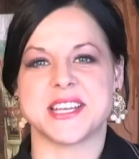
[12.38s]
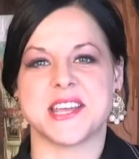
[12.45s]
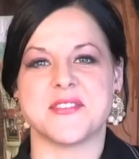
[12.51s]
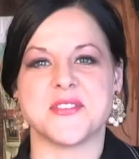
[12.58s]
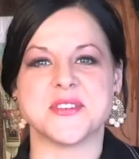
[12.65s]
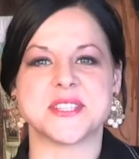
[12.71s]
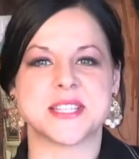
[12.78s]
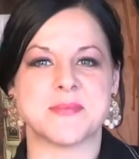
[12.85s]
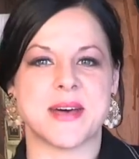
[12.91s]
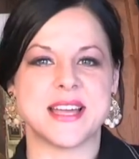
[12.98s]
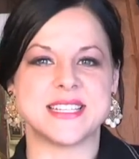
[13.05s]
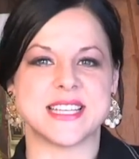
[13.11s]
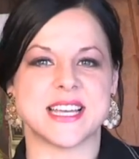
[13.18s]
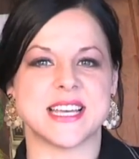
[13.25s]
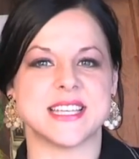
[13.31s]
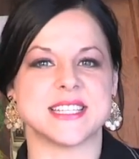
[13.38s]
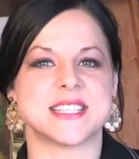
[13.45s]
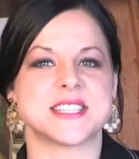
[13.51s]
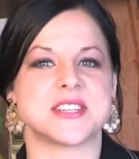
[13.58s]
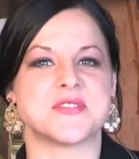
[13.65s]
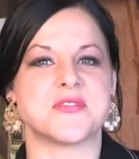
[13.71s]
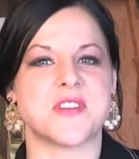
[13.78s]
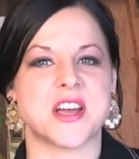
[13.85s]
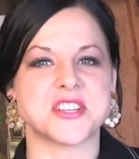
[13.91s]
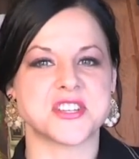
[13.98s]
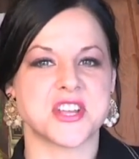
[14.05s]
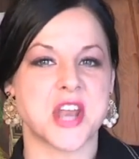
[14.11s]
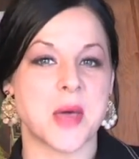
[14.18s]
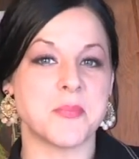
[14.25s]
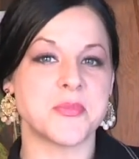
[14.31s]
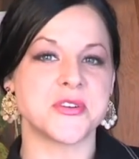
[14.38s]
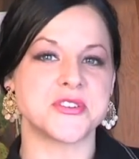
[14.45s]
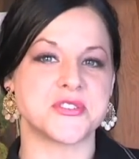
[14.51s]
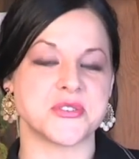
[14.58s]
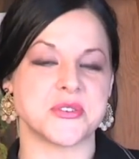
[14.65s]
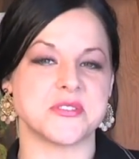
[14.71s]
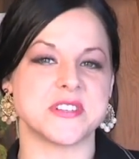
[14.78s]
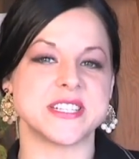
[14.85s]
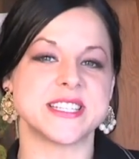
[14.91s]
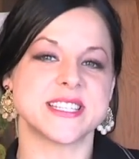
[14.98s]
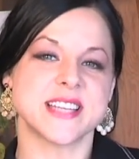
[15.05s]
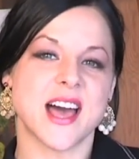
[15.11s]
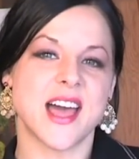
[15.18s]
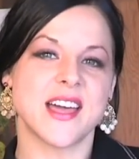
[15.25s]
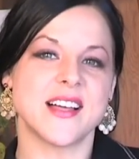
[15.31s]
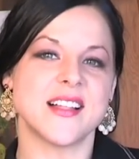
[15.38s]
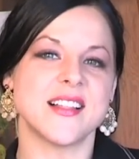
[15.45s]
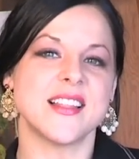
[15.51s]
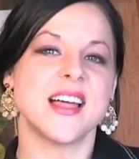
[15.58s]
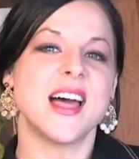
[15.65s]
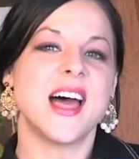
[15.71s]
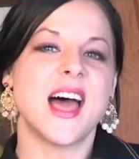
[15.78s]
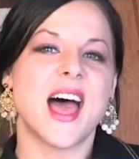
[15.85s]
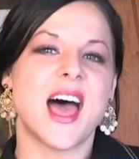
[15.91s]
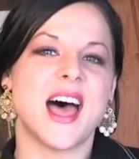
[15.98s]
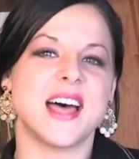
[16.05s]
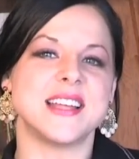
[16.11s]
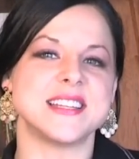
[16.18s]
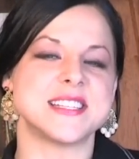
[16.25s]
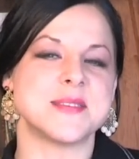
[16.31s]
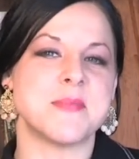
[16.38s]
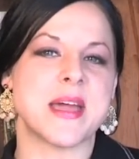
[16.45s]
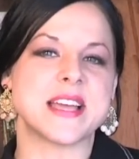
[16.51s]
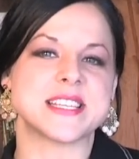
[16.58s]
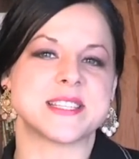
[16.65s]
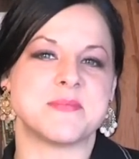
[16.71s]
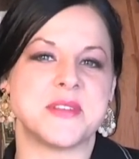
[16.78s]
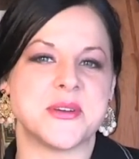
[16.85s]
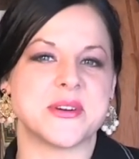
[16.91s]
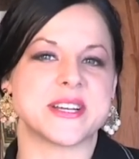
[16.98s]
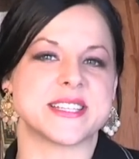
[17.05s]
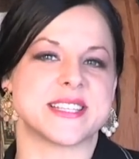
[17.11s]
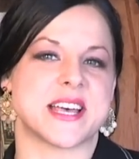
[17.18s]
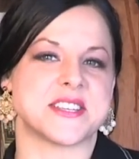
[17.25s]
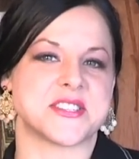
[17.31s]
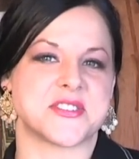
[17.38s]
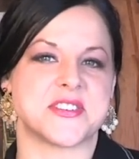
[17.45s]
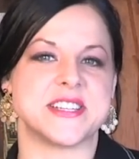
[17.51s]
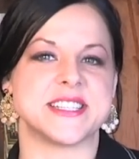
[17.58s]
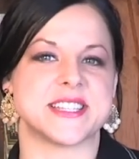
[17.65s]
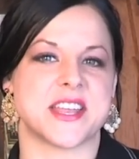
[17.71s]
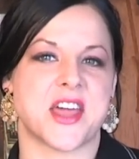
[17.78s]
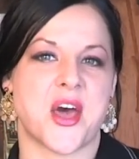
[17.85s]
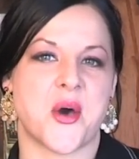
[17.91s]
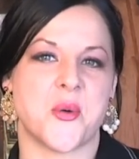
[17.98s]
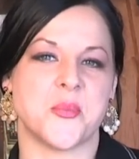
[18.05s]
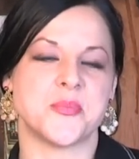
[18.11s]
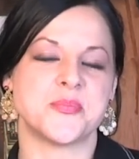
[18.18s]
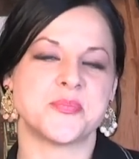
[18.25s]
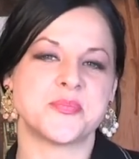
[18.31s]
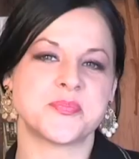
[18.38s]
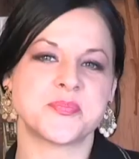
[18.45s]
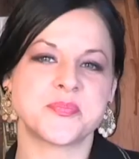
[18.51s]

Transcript: to give you some ideas to freshen up your jewelry style and to make some new accessories at home.